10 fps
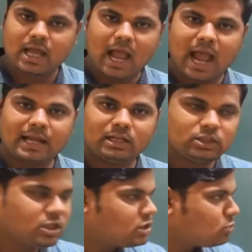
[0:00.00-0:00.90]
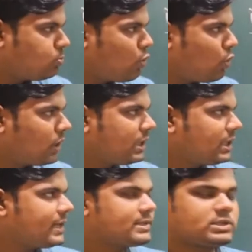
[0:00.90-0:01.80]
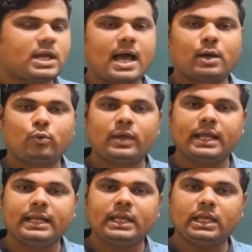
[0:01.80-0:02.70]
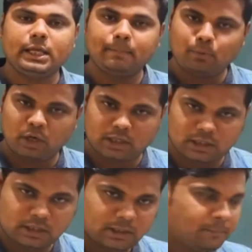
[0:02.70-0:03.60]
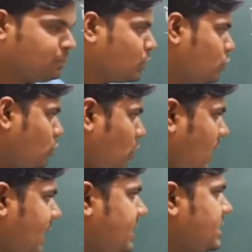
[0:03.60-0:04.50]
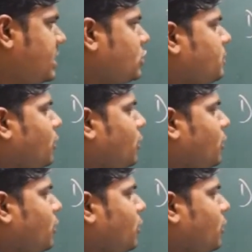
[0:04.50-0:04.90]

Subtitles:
And these four tests are very important. So what is this four